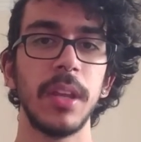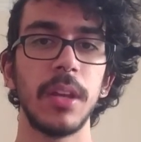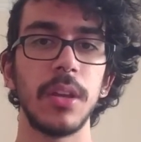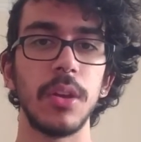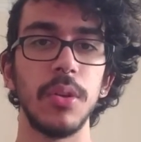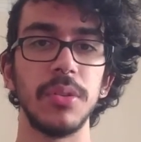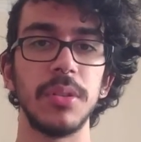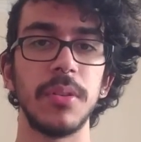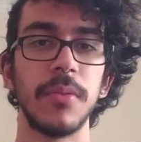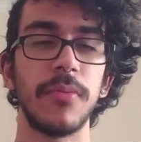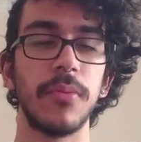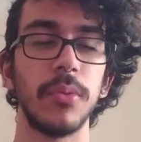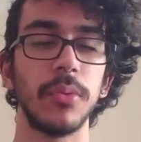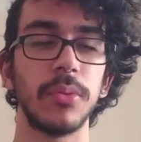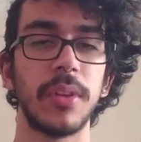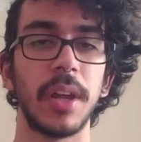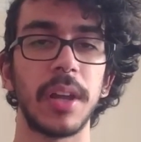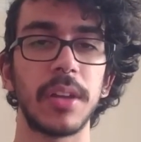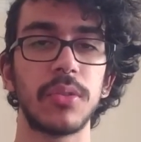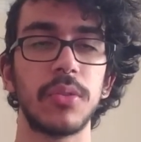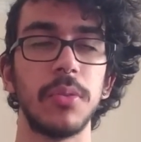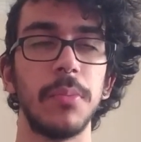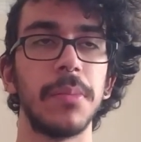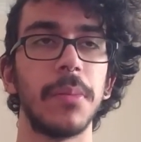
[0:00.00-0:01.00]
using
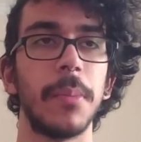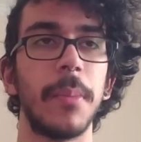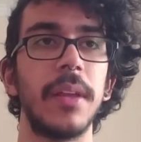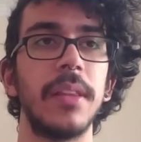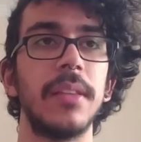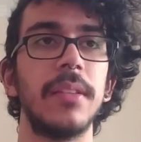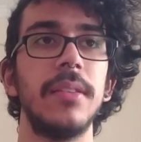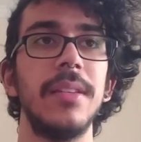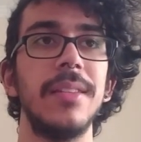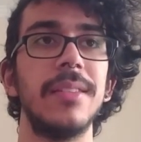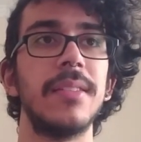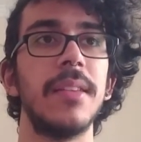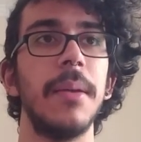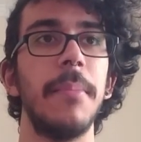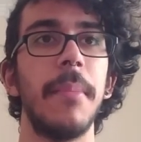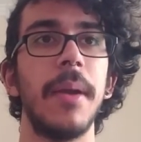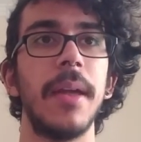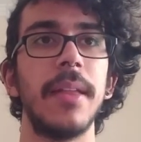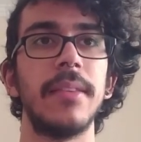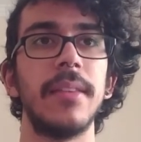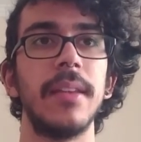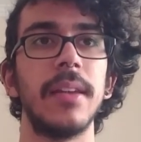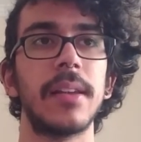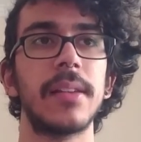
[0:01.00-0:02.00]
Futex to implement these
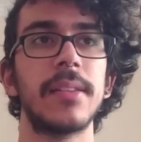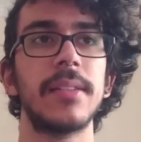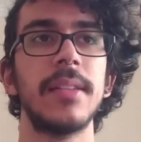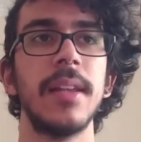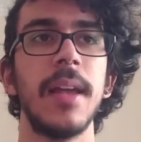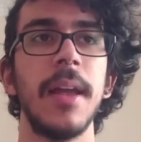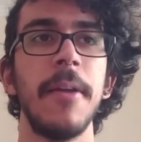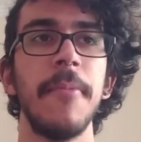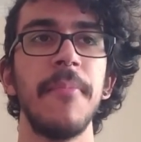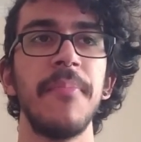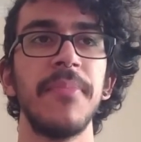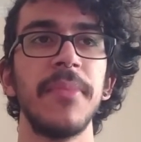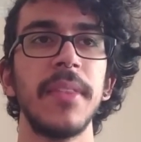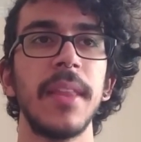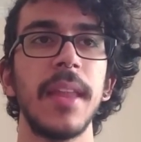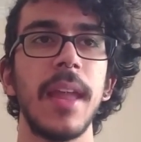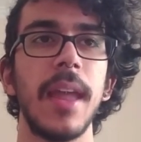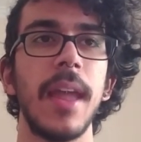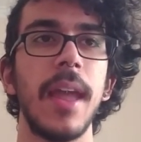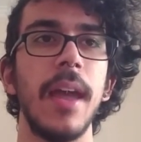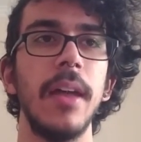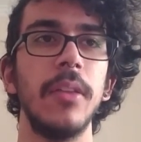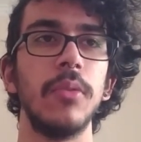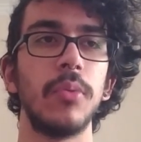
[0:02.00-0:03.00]
semantics.
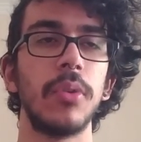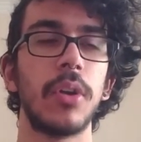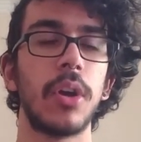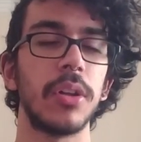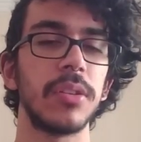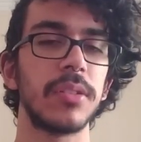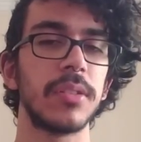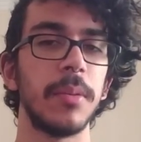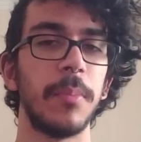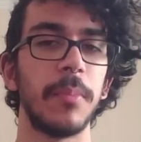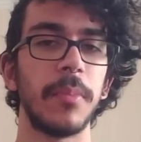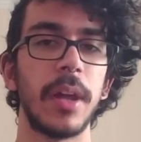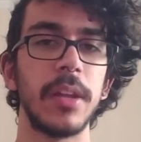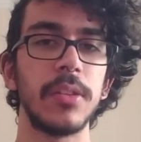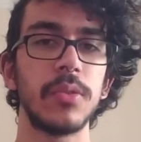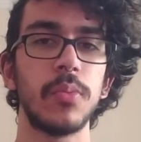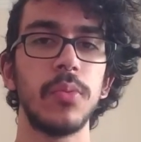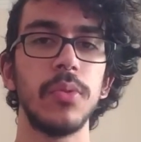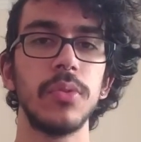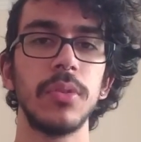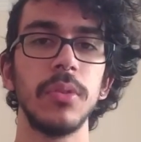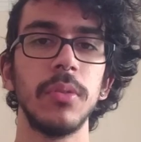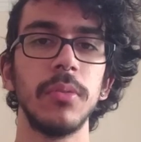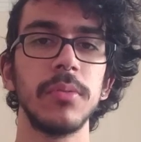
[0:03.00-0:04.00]
And we got some nice
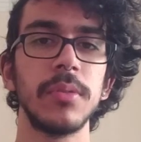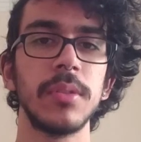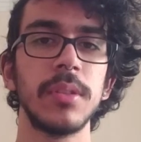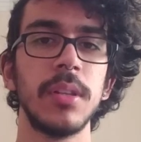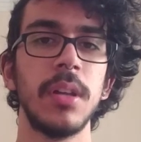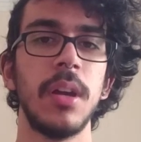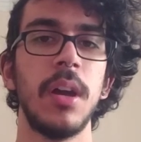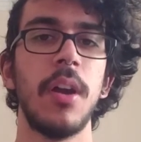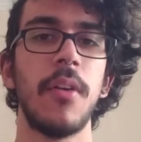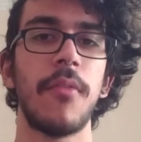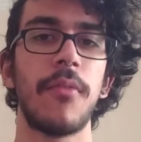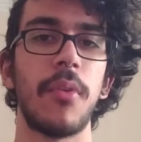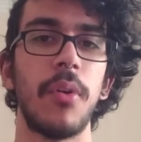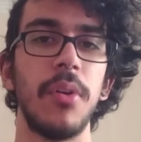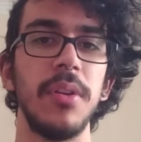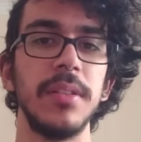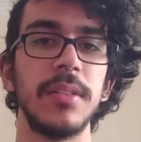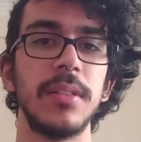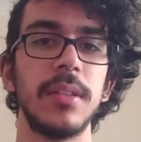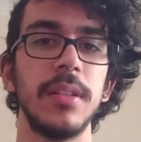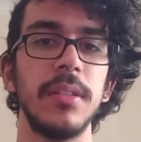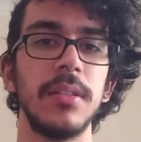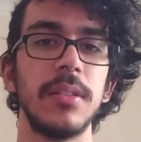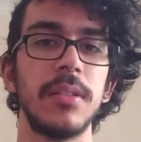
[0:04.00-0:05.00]
results. For
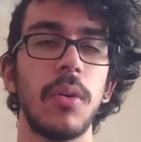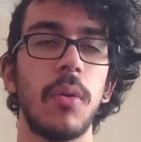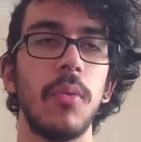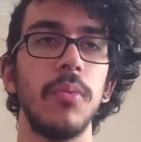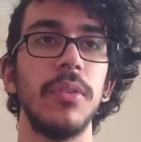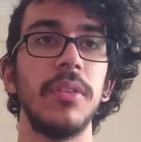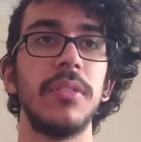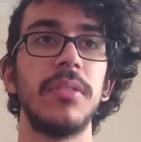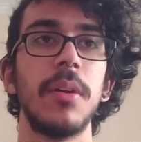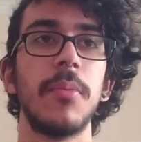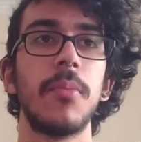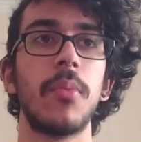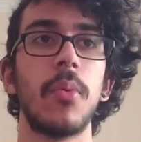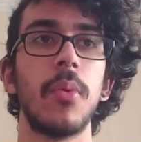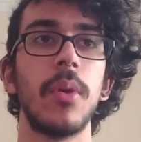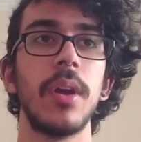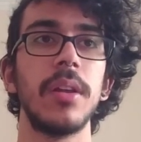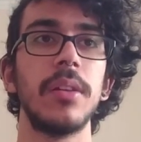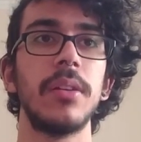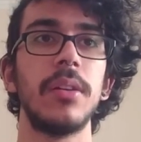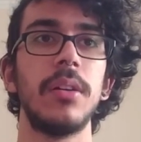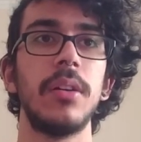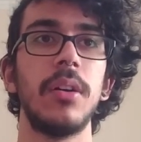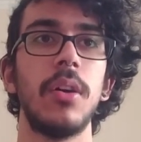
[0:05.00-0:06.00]
instance, on the
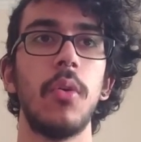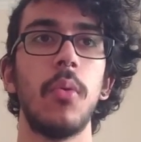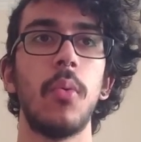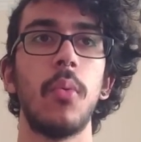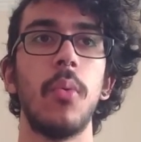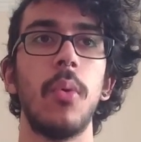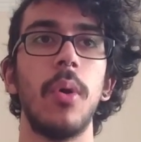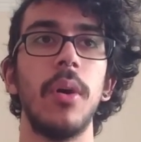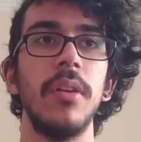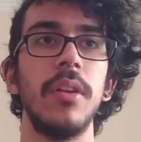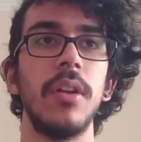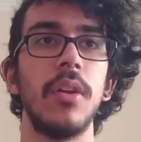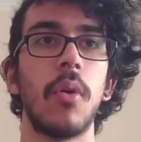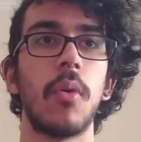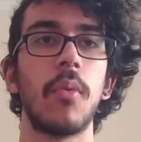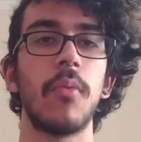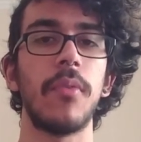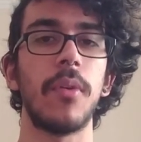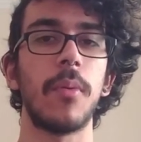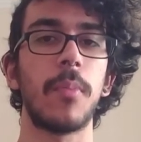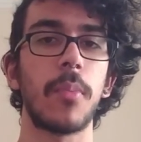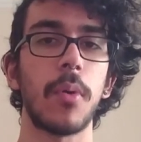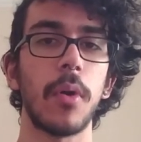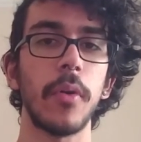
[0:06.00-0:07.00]
temperature running
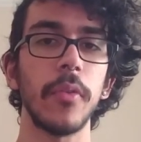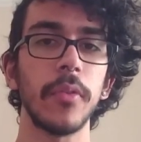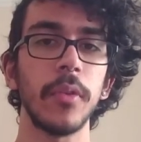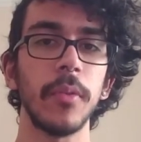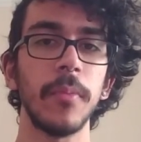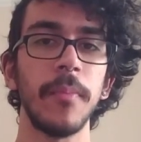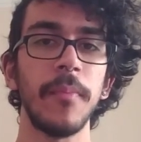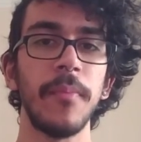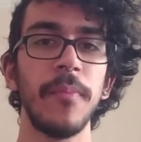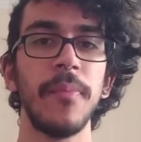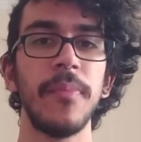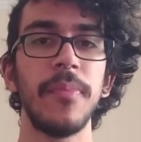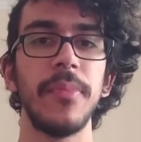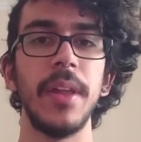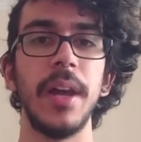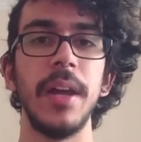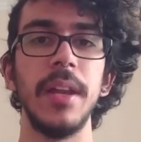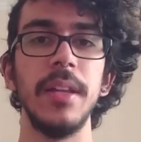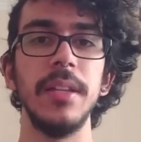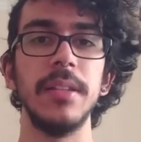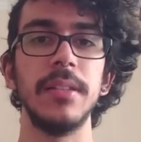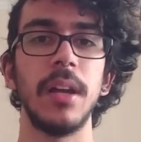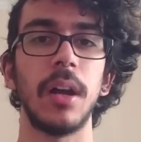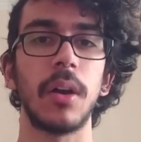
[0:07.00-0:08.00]
over Proton, that
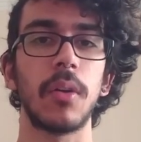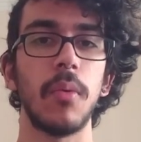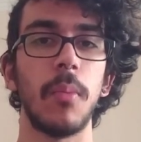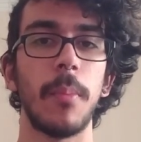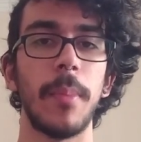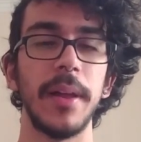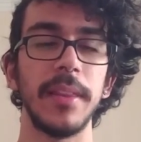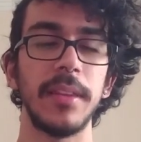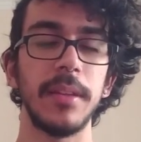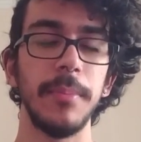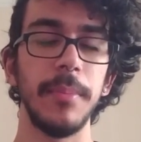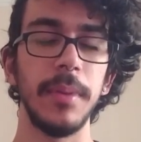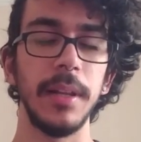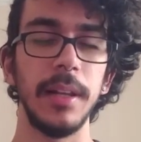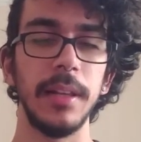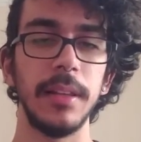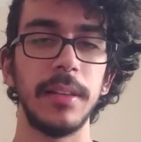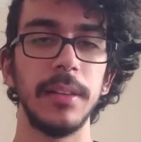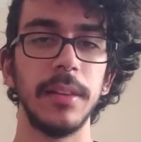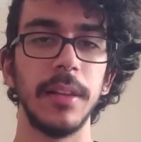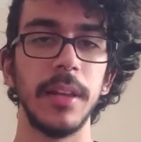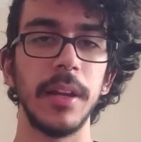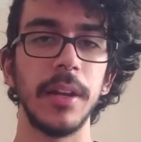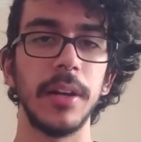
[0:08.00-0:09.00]
is a
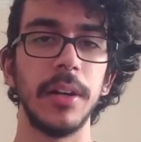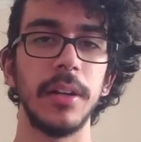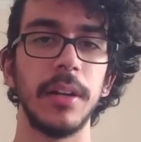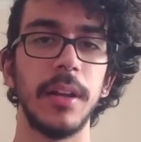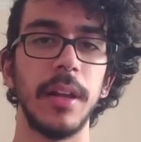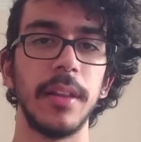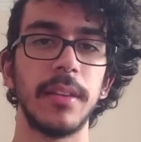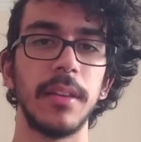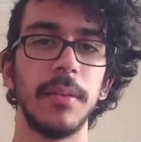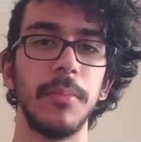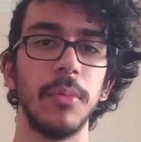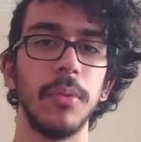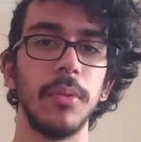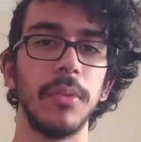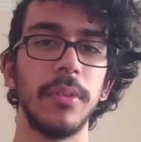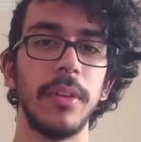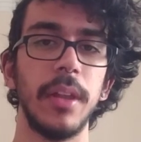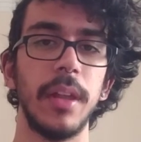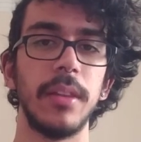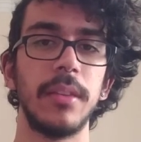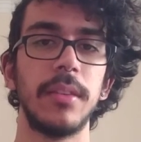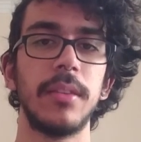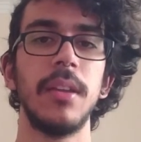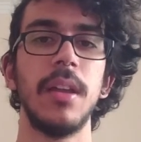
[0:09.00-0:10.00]
compatibility layer
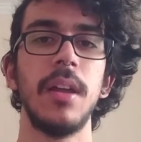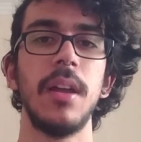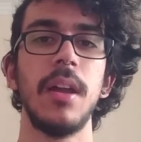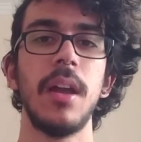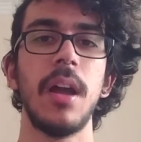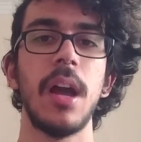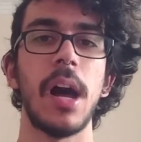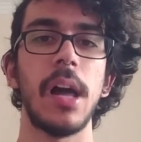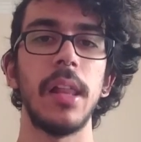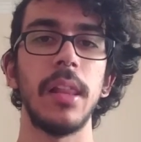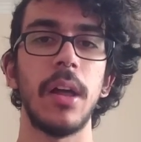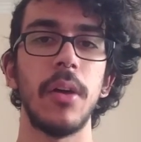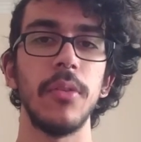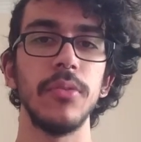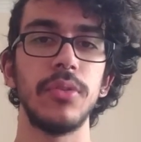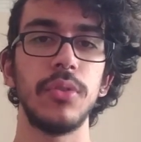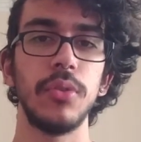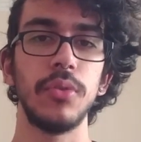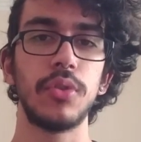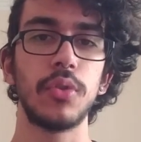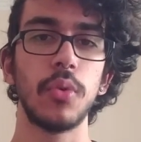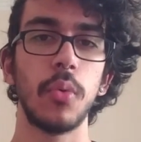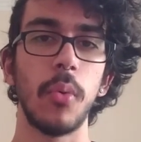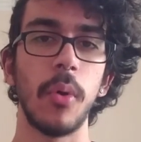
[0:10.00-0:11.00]
that allows
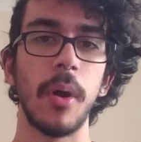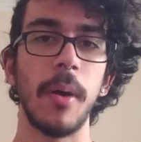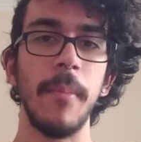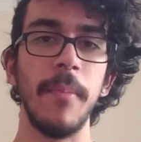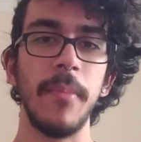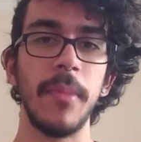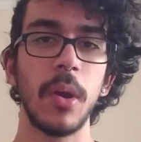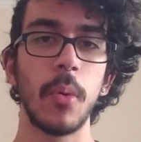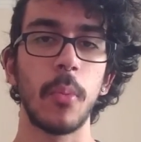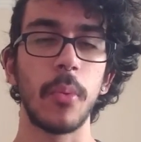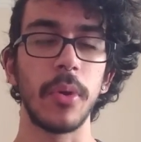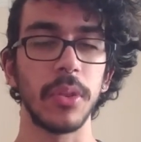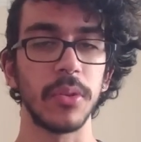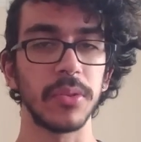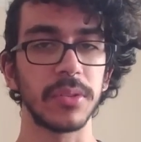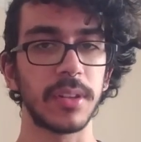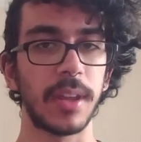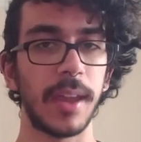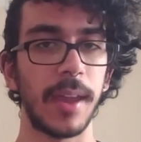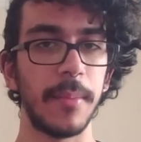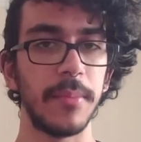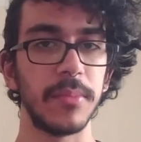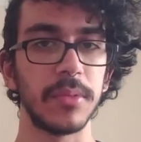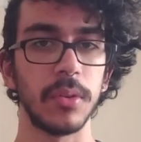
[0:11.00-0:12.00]
you to run Windows
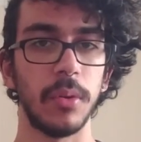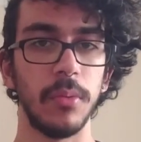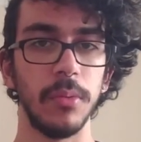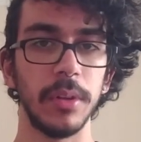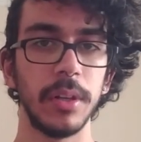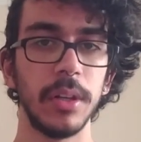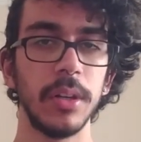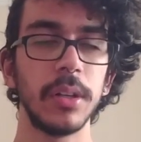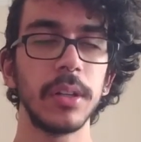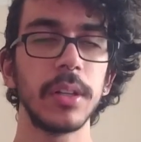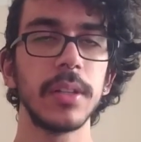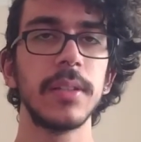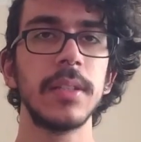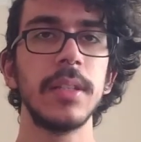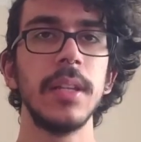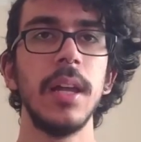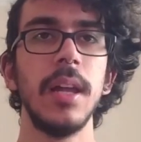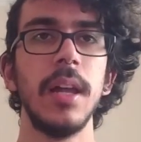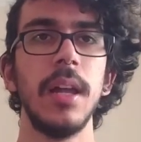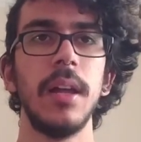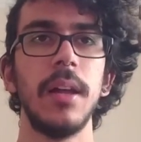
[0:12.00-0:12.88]
games on Linux,